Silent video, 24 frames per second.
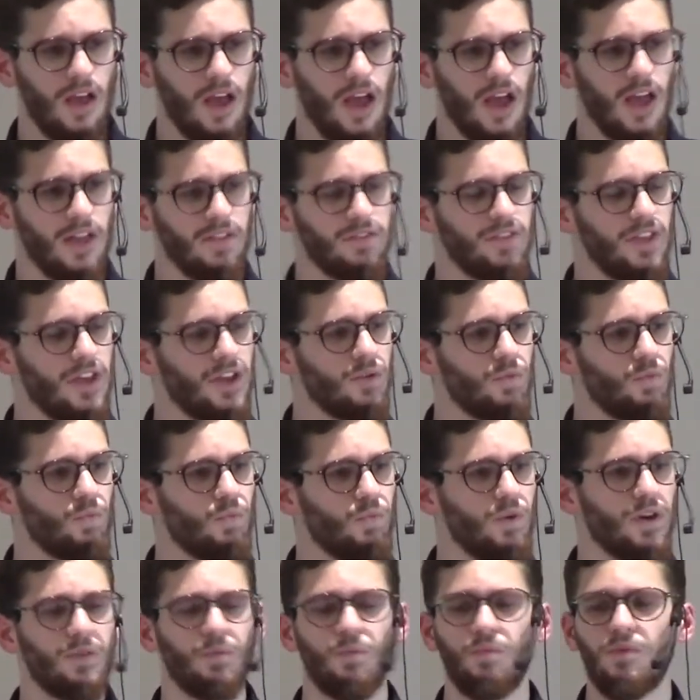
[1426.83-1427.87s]
And then
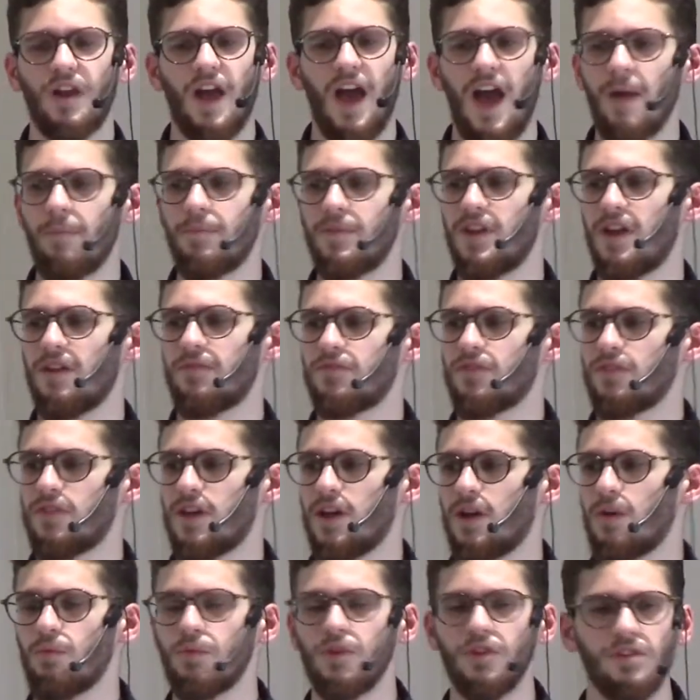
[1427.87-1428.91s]
what happened after
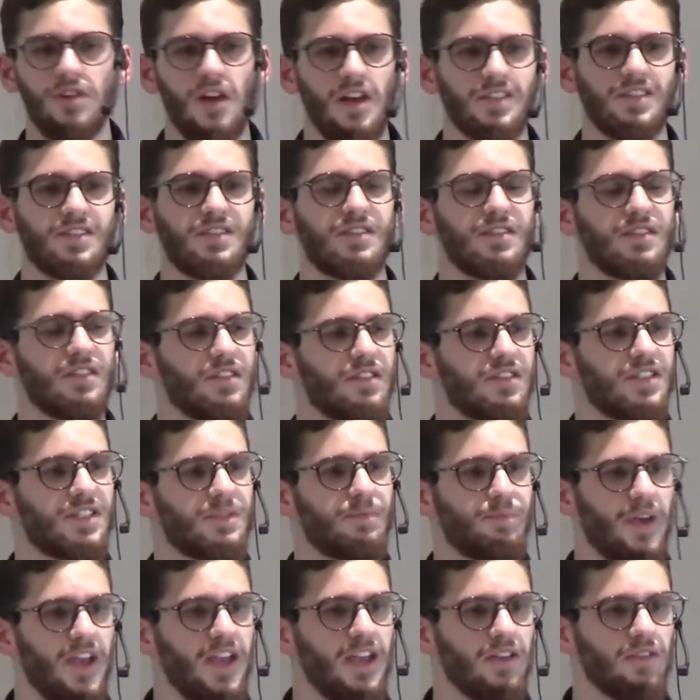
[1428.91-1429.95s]
that? We lost
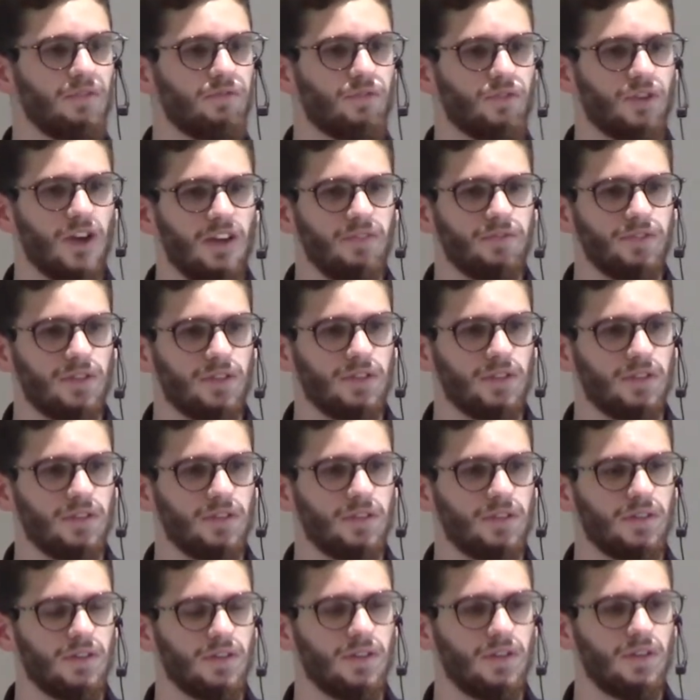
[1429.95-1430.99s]
Spain forever.
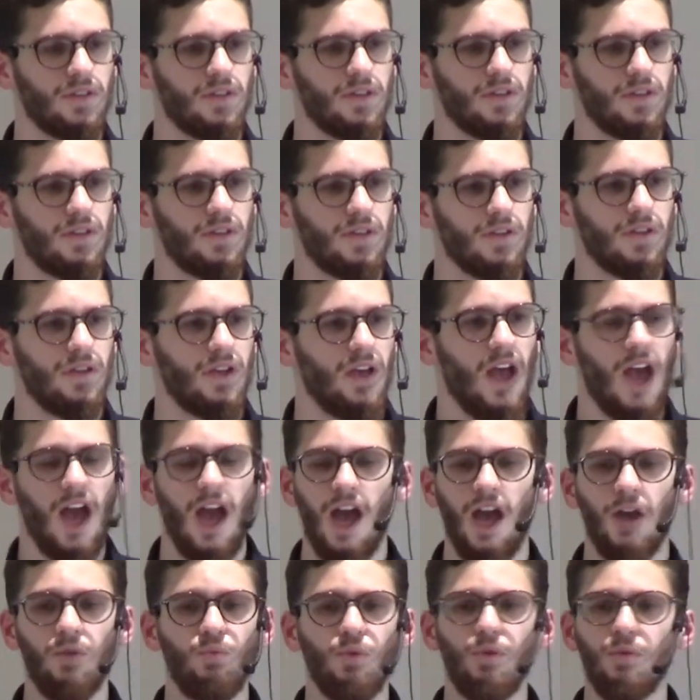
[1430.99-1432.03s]

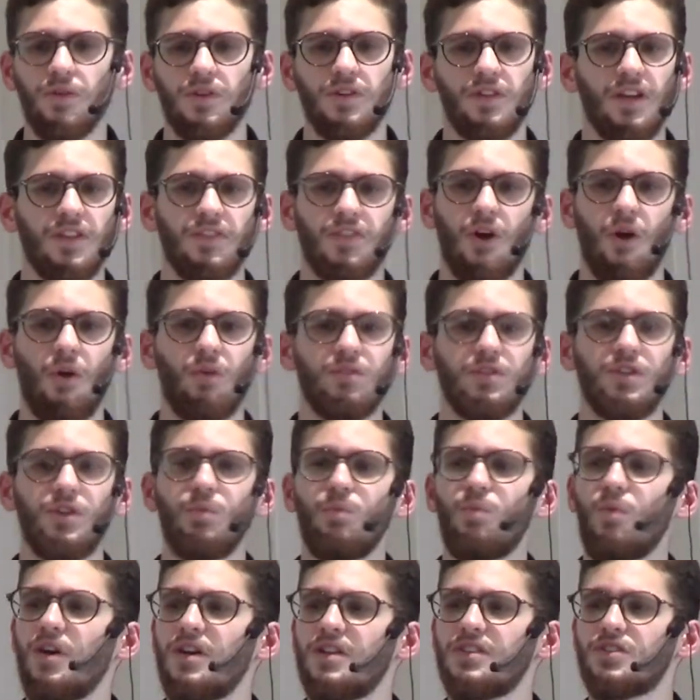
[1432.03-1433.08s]
And we were not the only
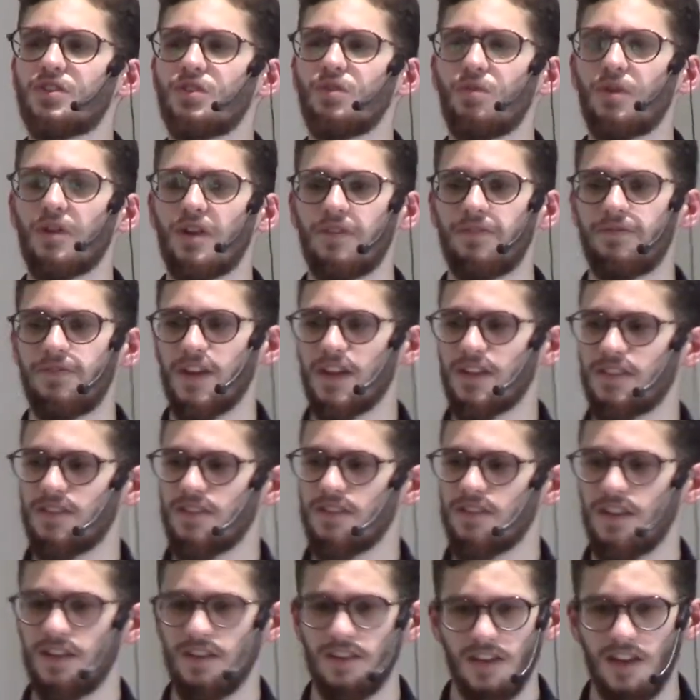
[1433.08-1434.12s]
ones who were affected
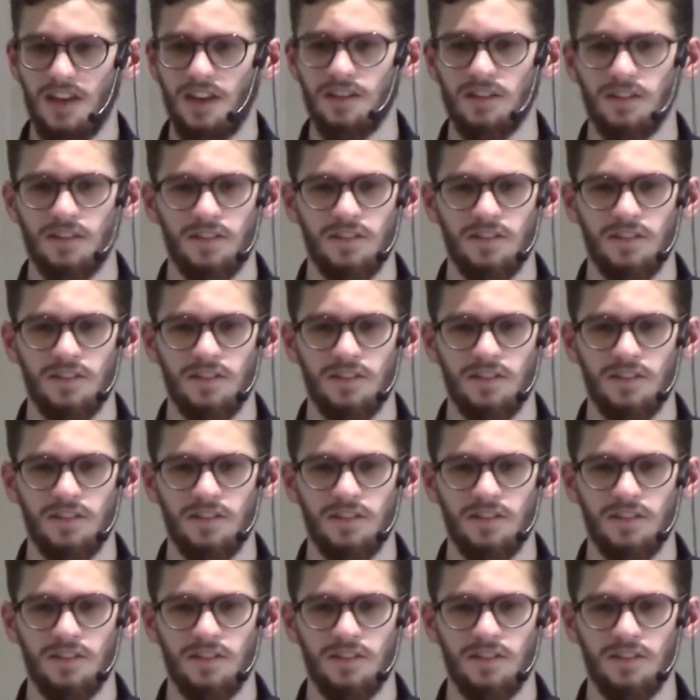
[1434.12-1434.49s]
again.